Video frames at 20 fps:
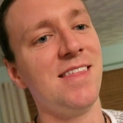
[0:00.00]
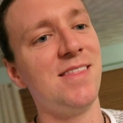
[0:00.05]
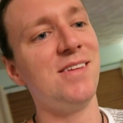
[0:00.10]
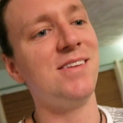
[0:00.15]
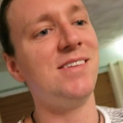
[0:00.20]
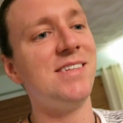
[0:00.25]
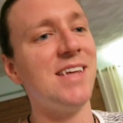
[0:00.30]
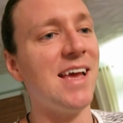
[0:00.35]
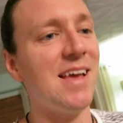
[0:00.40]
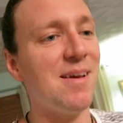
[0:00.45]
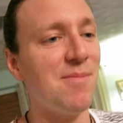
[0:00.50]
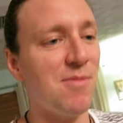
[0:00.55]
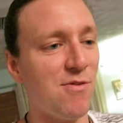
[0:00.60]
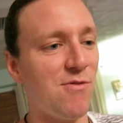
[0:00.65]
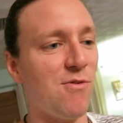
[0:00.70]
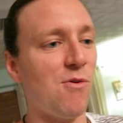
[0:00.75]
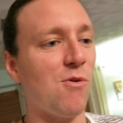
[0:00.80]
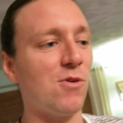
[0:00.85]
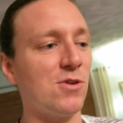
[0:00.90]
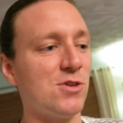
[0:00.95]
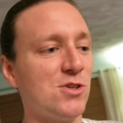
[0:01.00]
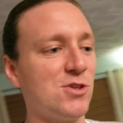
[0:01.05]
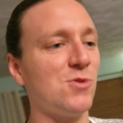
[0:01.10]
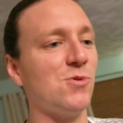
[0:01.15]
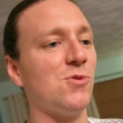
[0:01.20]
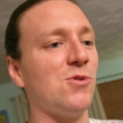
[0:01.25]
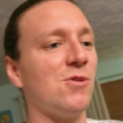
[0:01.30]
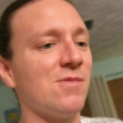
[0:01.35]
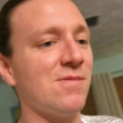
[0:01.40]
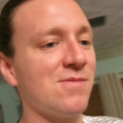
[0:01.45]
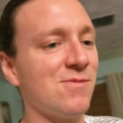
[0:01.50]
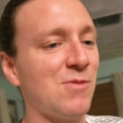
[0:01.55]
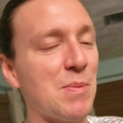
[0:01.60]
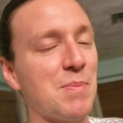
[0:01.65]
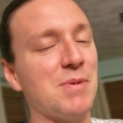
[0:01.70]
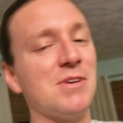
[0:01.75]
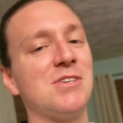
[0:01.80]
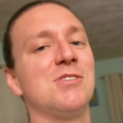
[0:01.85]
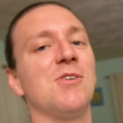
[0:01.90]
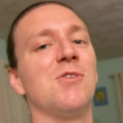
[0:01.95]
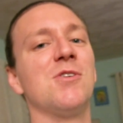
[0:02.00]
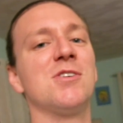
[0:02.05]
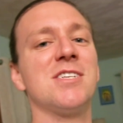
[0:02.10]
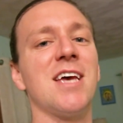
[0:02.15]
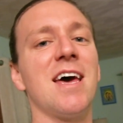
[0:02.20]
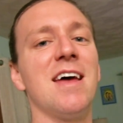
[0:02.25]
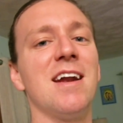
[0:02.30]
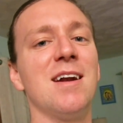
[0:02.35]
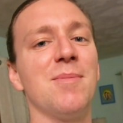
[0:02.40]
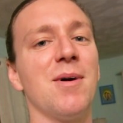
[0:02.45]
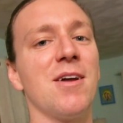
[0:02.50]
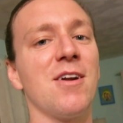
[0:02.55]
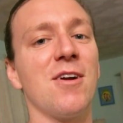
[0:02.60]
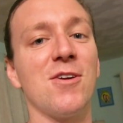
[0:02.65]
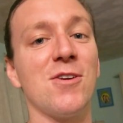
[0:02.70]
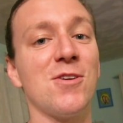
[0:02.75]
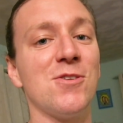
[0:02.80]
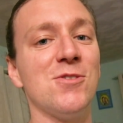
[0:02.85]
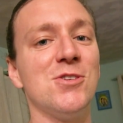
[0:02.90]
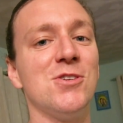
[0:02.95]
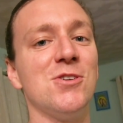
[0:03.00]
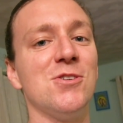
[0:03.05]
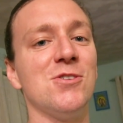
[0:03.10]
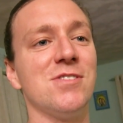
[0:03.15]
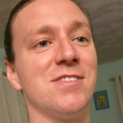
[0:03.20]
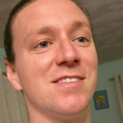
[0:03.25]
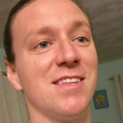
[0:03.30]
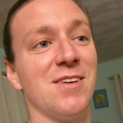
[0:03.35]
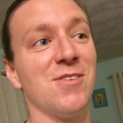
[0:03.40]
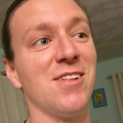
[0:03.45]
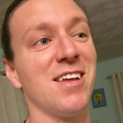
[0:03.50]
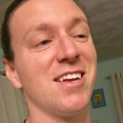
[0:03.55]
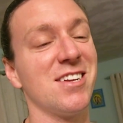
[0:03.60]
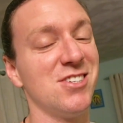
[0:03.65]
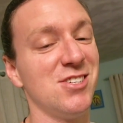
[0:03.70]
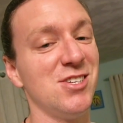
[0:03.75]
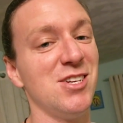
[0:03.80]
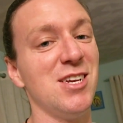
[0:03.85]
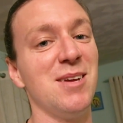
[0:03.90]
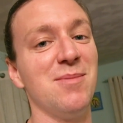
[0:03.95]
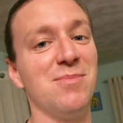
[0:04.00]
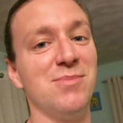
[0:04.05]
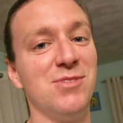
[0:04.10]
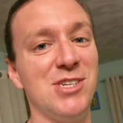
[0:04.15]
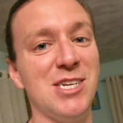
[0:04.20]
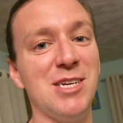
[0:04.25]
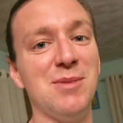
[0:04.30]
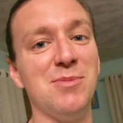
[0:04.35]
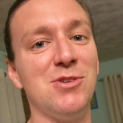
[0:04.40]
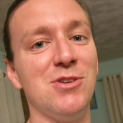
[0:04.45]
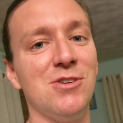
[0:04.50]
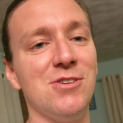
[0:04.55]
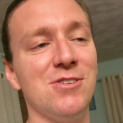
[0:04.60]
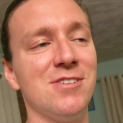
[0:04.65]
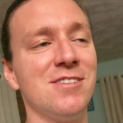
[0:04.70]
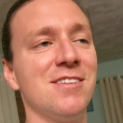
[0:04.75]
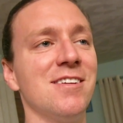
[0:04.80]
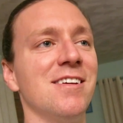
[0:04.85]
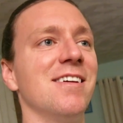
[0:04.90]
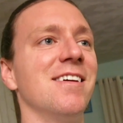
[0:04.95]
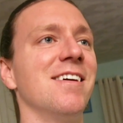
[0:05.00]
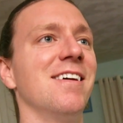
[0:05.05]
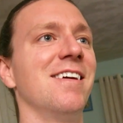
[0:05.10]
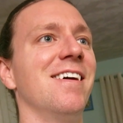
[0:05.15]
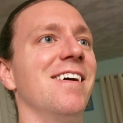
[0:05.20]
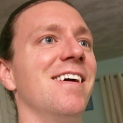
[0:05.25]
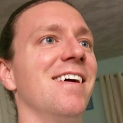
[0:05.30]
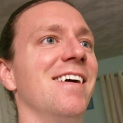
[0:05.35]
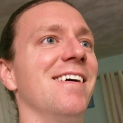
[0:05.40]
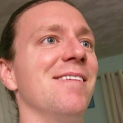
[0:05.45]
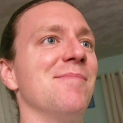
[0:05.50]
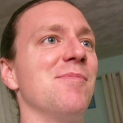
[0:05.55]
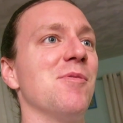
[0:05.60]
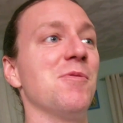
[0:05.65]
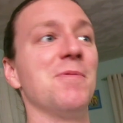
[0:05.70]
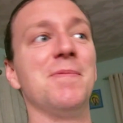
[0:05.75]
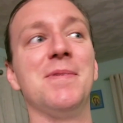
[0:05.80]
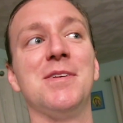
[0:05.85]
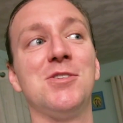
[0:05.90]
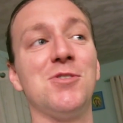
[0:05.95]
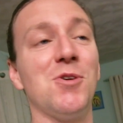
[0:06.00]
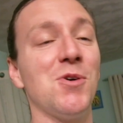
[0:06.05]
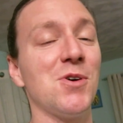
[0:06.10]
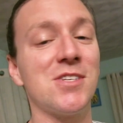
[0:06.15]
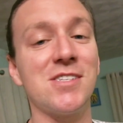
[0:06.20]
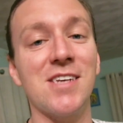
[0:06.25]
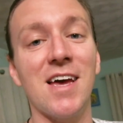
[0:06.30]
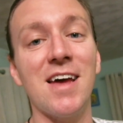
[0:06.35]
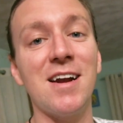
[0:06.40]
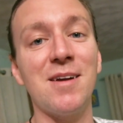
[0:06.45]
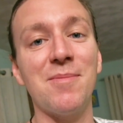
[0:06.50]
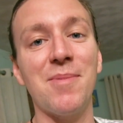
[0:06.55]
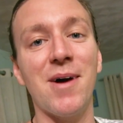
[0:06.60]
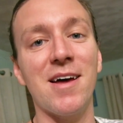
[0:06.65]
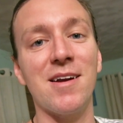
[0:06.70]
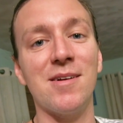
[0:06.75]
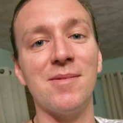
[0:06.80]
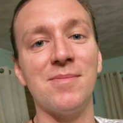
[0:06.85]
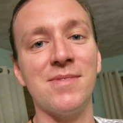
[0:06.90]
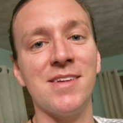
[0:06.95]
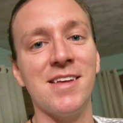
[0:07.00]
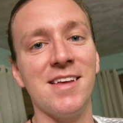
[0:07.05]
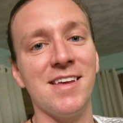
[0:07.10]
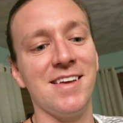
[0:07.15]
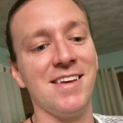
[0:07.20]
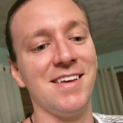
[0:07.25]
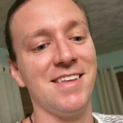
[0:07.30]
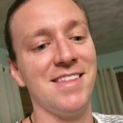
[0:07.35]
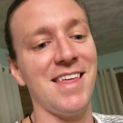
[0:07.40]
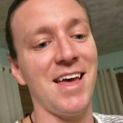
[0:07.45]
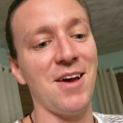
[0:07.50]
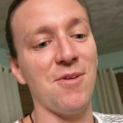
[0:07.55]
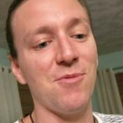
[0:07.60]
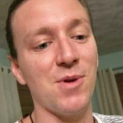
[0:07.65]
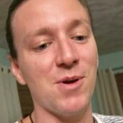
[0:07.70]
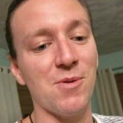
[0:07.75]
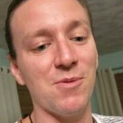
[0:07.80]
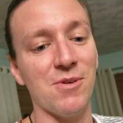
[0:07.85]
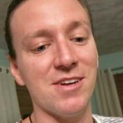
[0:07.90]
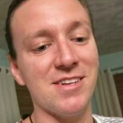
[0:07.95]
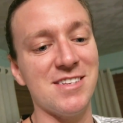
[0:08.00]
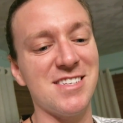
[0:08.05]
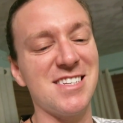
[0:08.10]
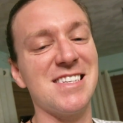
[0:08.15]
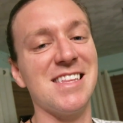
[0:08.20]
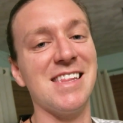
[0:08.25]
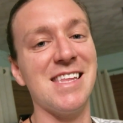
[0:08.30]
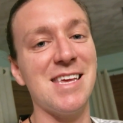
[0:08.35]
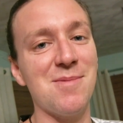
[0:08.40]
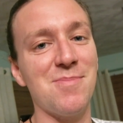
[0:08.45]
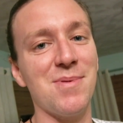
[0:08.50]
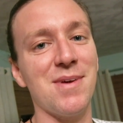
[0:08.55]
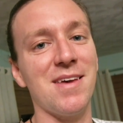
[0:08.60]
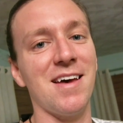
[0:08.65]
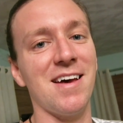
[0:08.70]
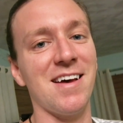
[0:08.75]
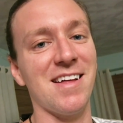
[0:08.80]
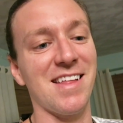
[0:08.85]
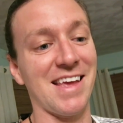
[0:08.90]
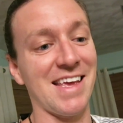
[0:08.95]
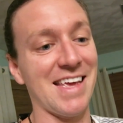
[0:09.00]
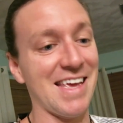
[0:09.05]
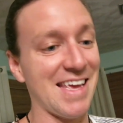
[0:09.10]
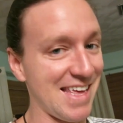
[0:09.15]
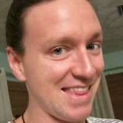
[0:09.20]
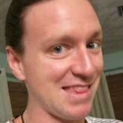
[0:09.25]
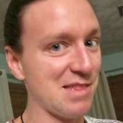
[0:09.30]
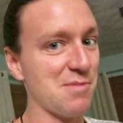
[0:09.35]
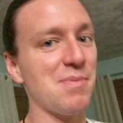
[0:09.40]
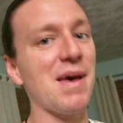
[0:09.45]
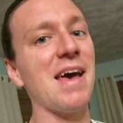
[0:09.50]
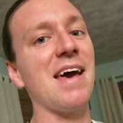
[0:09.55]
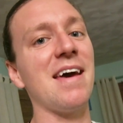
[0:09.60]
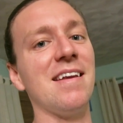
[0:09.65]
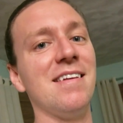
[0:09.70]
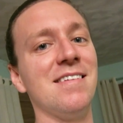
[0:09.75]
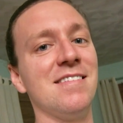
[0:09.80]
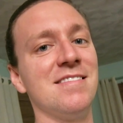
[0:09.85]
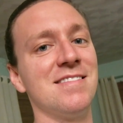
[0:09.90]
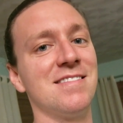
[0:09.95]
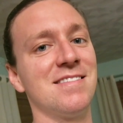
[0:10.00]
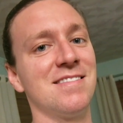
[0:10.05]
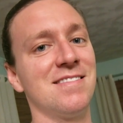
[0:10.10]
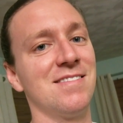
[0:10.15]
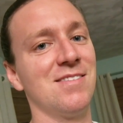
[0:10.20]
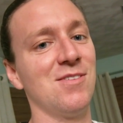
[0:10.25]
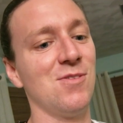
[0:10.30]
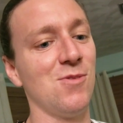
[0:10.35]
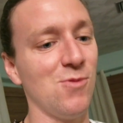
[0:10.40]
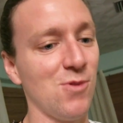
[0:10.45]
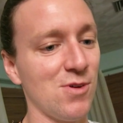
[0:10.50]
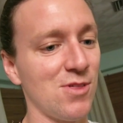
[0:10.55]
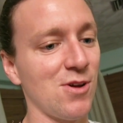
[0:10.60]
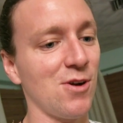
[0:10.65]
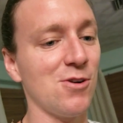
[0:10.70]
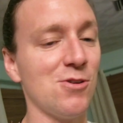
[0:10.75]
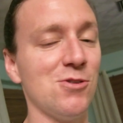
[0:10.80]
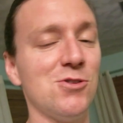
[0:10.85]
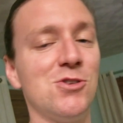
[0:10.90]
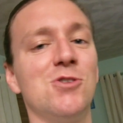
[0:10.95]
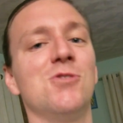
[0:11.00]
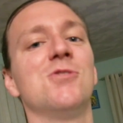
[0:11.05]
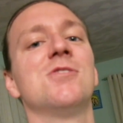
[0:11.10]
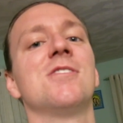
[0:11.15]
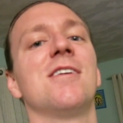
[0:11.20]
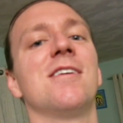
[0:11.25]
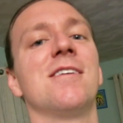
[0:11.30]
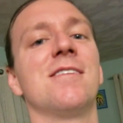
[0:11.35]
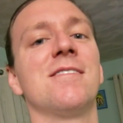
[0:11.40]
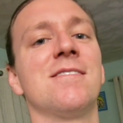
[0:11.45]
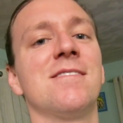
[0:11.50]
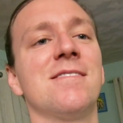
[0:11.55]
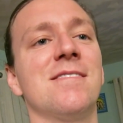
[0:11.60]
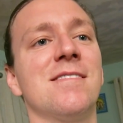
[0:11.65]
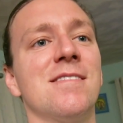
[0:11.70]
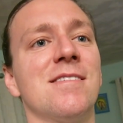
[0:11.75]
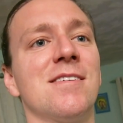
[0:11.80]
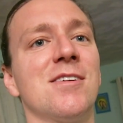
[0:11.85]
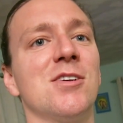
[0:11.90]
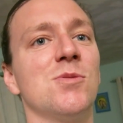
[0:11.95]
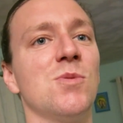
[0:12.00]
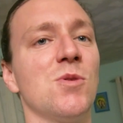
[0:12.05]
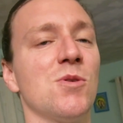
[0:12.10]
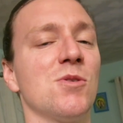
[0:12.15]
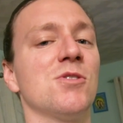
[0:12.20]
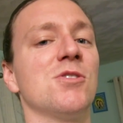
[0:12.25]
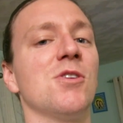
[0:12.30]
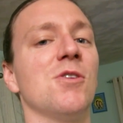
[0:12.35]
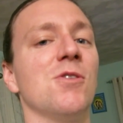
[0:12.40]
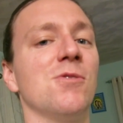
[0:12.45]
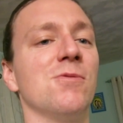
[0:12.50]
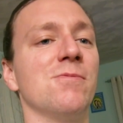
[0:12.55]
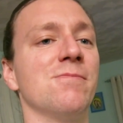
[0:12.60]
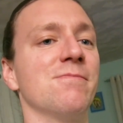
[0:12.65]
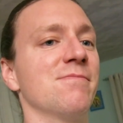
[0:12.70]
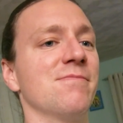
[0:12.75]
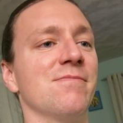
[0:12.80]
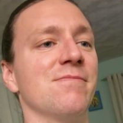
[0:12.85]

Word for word: the day before school. We'd be so excited about our new shoes, and they were like cheap, cheap shoes, but we'd be so excited about them that we would sleep uh, like in the bed with our new shoes on because we were so